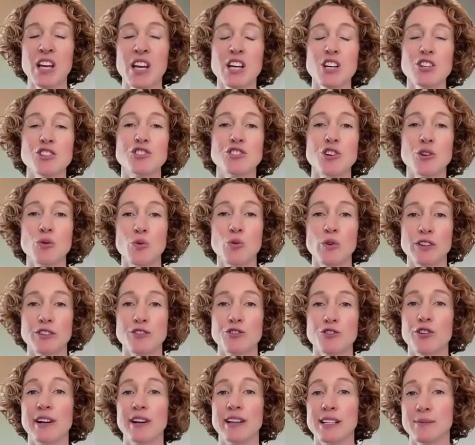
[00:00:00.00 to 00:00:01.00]
So we're
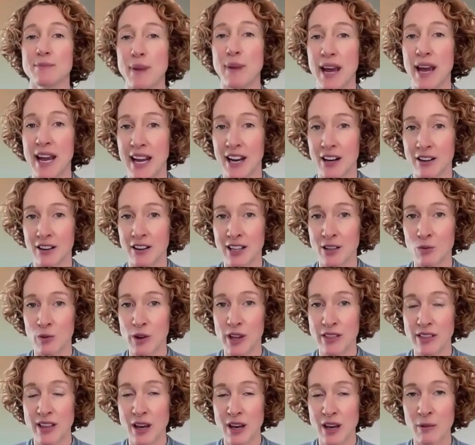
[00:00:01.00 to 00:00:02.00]
transparent
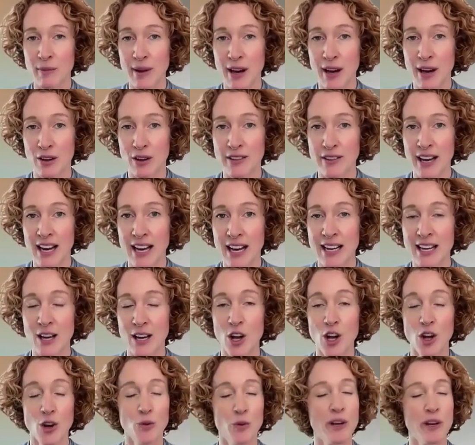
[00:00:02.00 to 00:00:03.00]
with them about that.
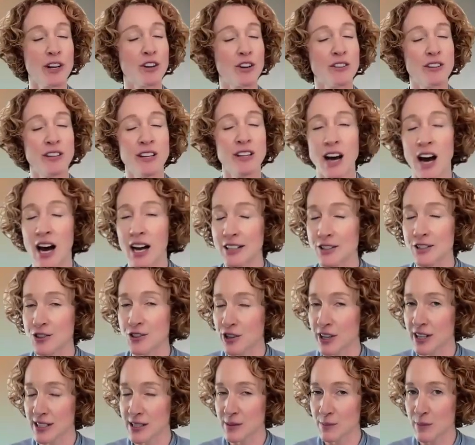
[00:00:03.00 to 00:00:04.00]
We are not
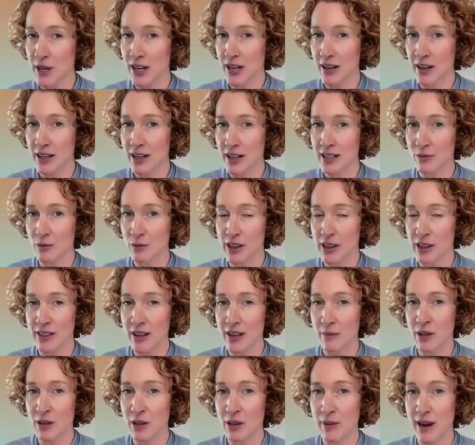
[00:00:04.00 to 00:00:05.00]
transparent with them
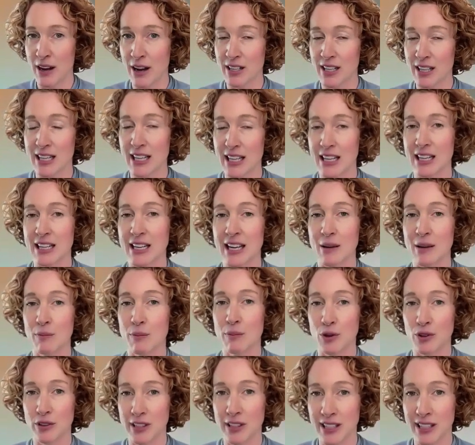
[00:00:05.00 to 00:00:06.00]
about it in a
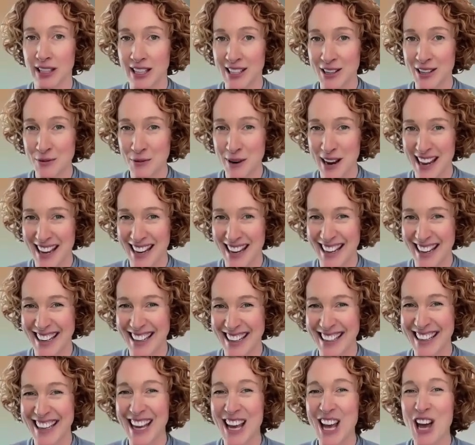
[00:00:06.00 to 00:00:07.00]
bullying
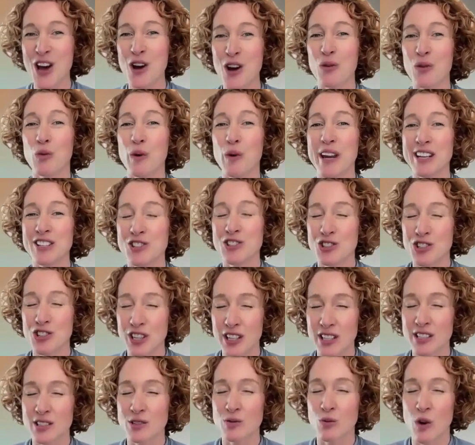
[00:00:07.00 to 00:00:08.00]
way. We
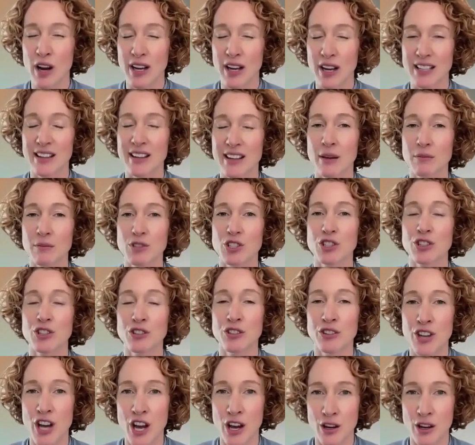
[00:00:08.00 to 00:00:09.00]
just want them to
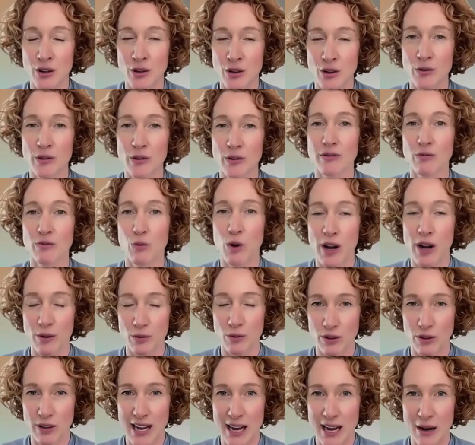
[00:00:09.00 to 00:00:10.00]
know what
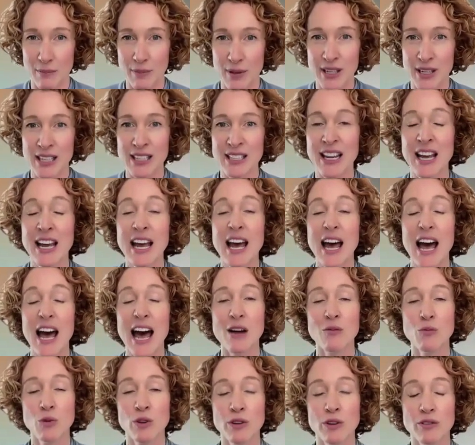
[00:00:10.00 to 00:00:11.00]
will happen.
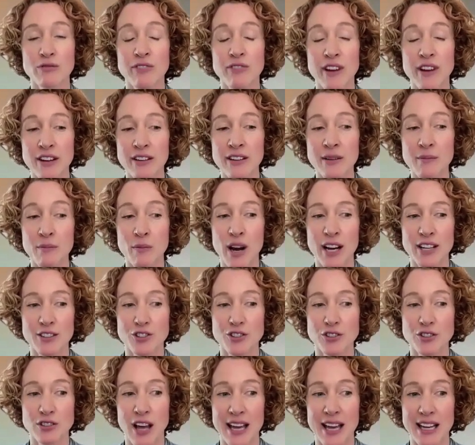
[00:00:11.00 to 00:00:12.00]
And we're very
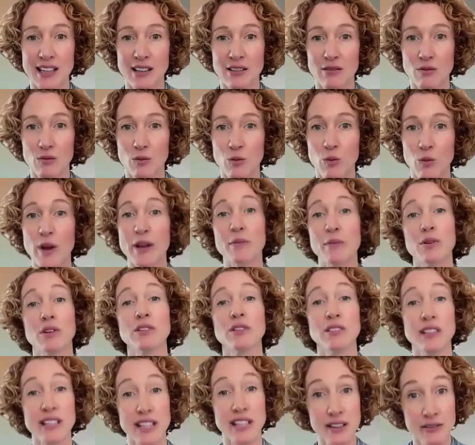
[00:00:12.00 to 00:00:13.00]
much like, we
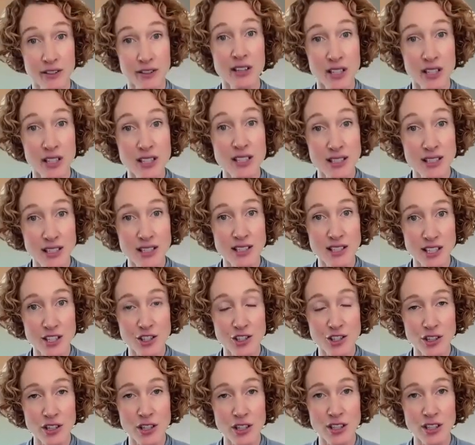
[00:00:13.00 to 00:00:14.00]
believe in this
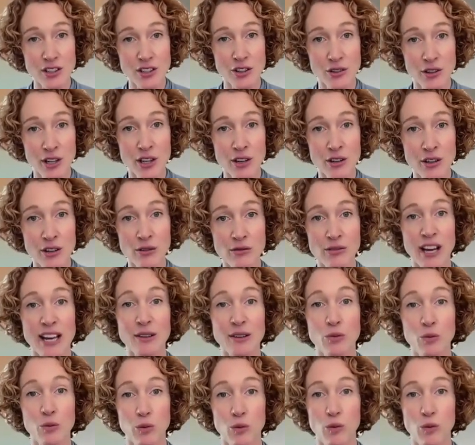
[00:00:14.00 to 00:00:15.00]
decision,
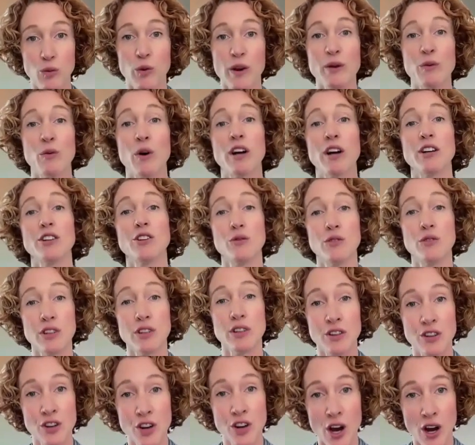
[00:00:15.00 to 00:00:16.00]
like we want you
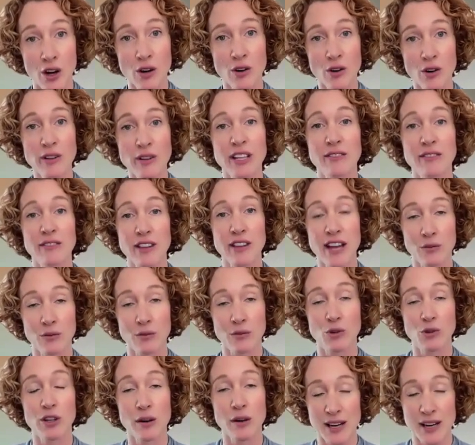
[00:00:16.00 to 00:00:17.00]
to know that if the
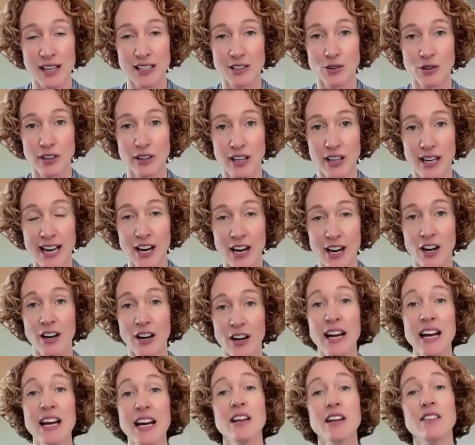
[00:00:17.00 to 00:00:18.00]
animal comes back to our
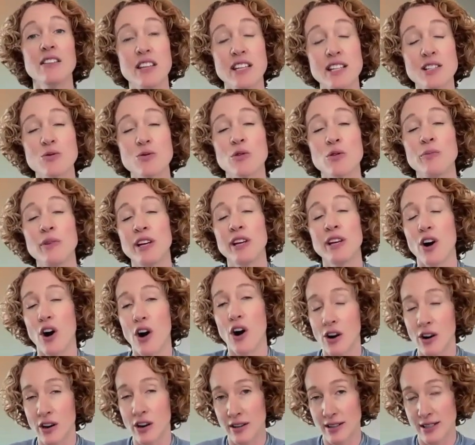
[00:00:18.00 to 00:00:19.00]
care, this would be
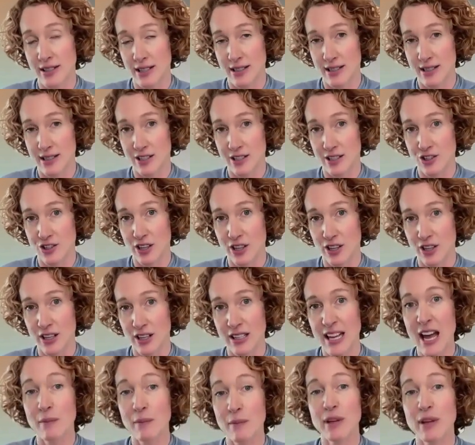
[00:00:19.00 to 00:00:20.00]
our
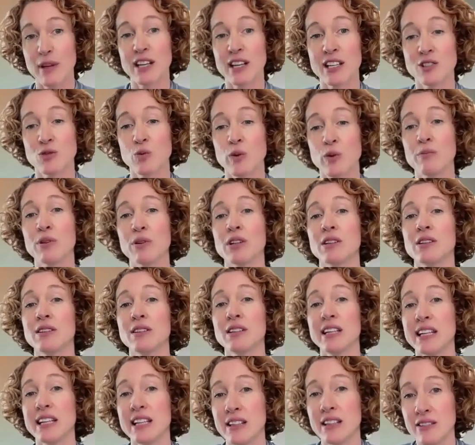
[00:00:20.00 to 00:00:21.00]
decision, because we
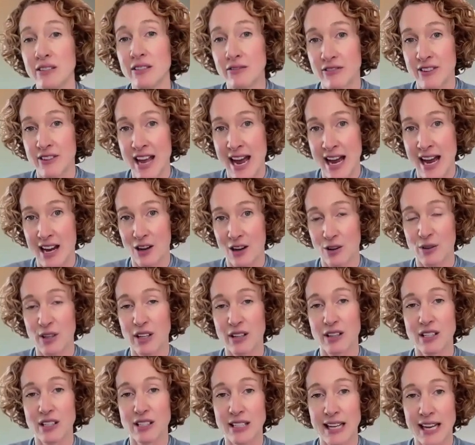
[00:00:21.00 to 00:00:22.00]
believe now that
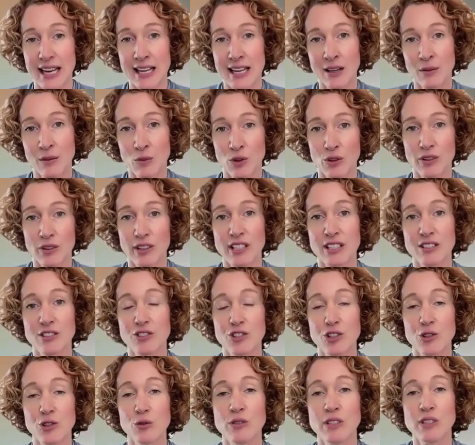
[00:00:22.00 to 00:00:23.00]
this animal is
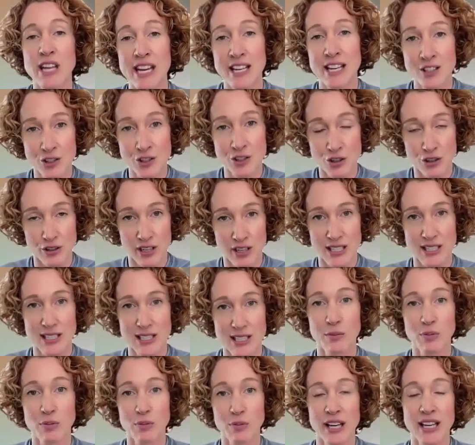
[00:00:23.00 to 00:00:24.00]
too dangerous to
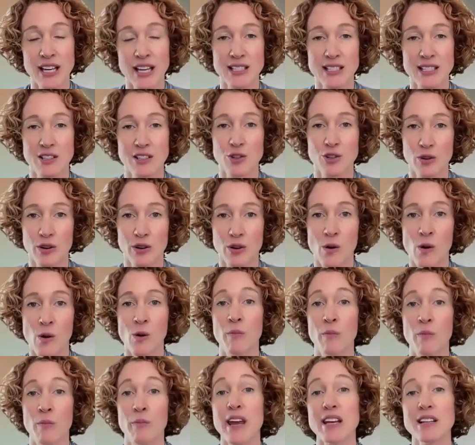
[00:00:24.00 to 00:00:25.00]
place into a
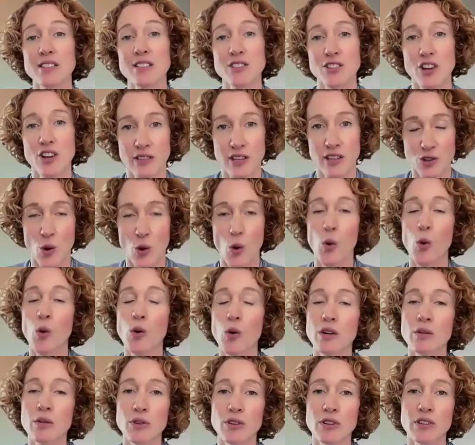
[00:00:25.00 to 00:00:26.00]
home based on this
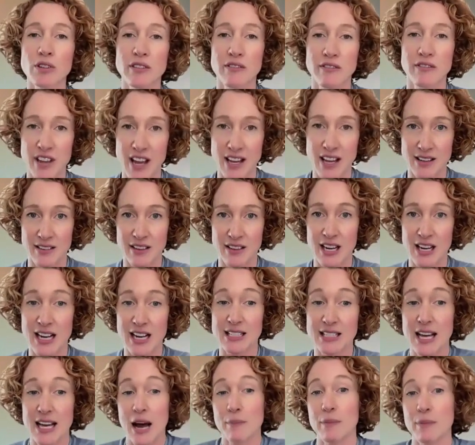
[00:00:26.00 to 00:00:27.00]
horrible event that has
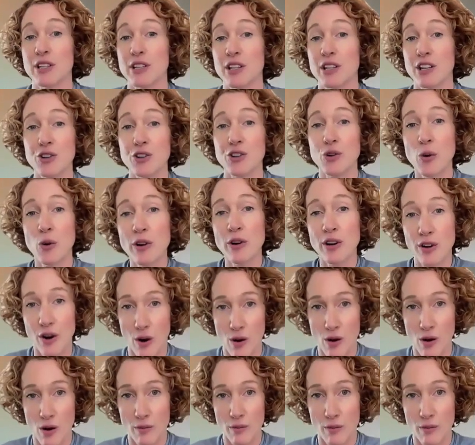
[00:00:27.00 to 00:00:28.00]
happened in your
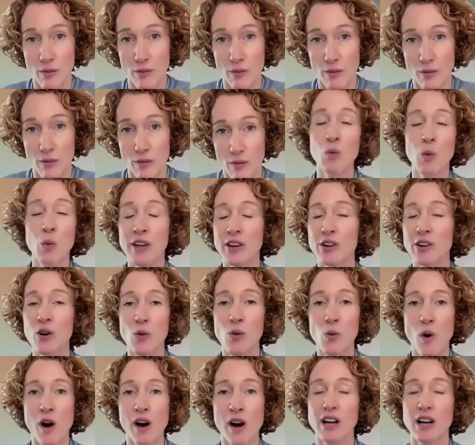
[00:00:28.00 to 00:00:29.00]
home. And we
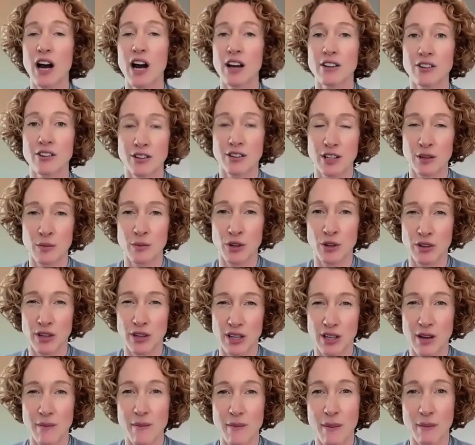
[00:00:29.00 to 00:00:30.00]
don't want other
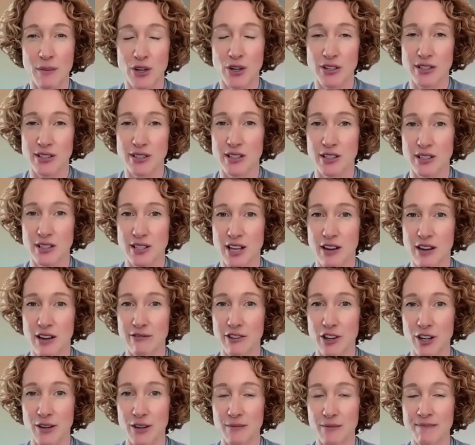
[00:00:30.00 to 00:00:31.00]
community members to
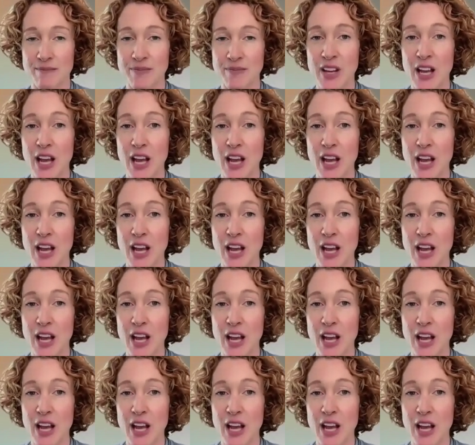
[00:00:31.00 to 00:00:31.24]
suffer.